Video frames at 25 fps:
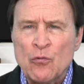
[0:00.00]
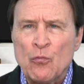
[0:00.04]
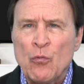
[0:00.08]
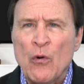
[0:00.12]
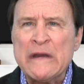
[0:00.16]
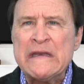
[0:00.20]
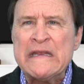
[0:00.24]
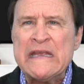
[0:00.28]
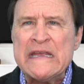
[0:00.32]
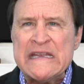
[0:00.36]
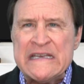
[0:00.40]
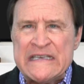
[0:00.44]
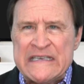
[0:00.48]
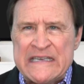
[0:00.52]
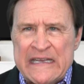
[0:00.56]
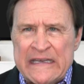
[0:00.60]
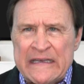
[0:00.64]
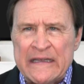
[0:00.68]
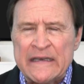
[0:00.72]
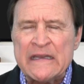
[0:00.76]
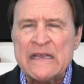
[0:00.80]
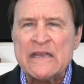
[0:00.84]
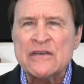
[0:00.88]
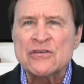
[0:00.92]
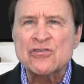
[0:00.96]
what he
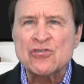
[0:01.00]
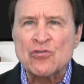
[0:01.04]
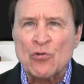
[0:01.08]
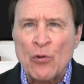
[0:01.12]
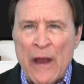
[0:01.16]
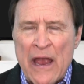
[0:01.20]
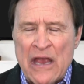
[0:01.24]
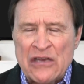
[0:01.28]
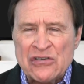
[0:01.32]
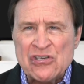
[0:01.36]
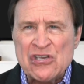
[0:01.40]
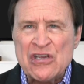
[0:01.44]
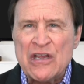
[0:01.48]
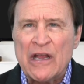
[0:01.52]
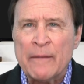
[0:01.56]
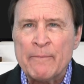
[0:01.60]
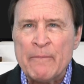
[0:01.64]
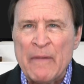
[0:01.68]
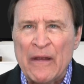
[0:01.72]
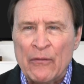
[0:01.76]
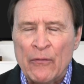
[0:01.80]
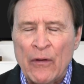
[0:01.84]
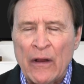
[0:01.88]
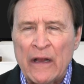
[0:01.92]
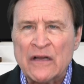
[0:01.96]
did in trashing
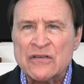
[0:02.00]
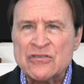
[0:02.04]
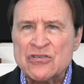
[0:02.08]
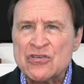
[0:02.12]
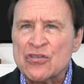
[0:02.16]
America